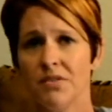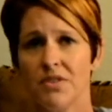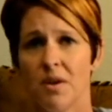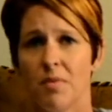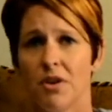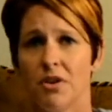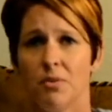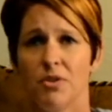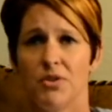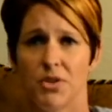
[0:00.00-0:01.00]
someone
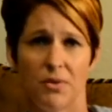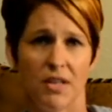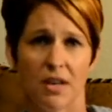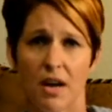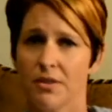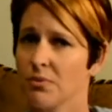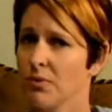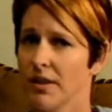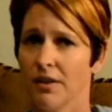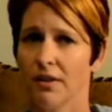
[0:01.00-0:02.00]
who was doing God's
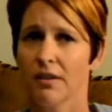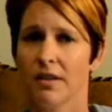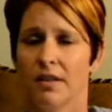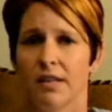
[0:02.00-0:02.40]
will,